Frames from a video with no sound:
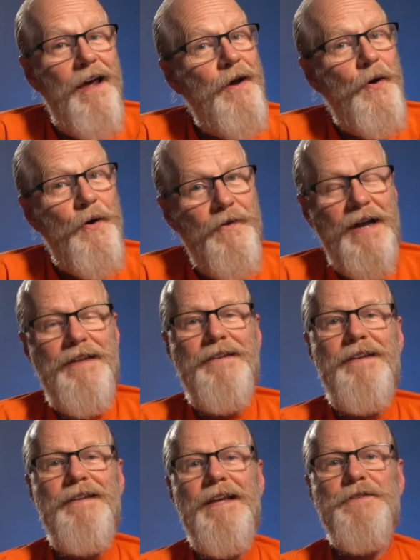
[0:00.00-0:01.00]
Alright,
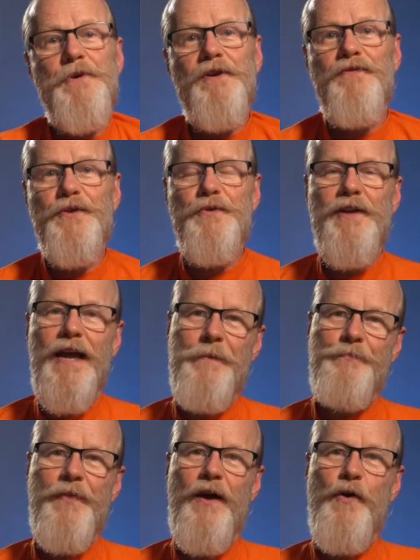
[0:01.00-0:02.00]
that's all for today.
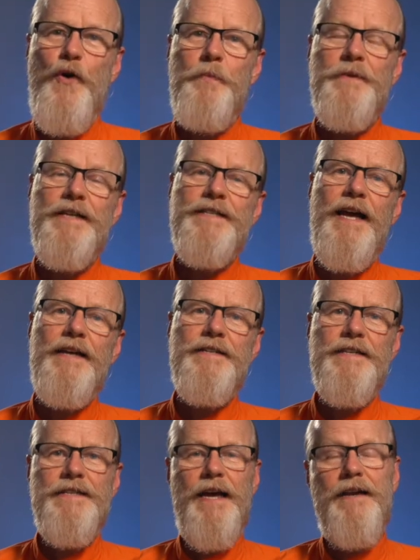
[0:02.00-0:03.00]
I hope this has
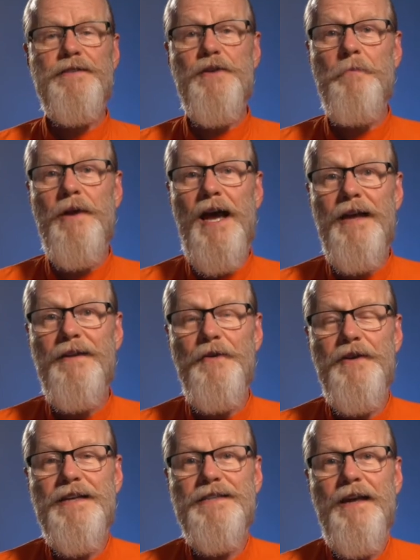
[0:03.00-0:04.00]
shed some light on
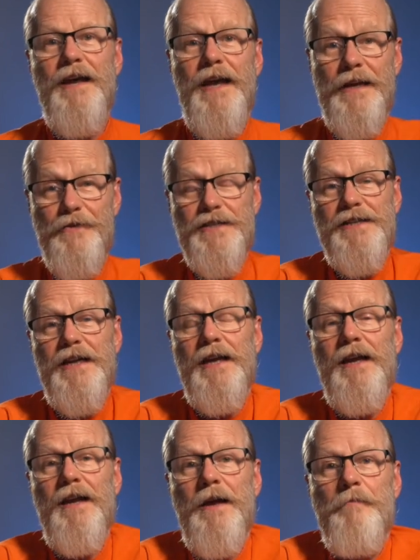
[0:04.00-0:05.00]
this interesting
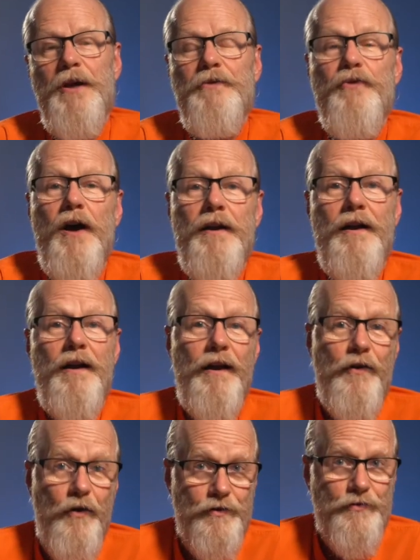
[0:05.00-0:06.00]
but rather
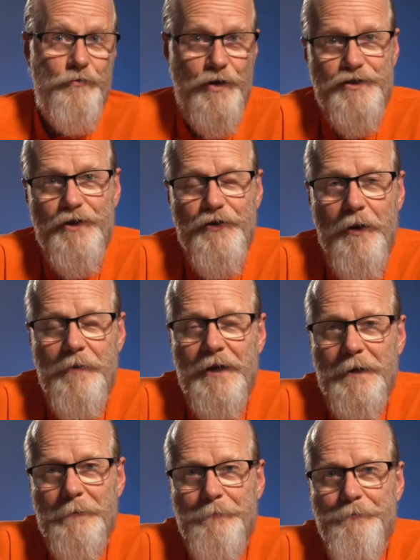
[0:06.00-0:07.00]
controversial topic.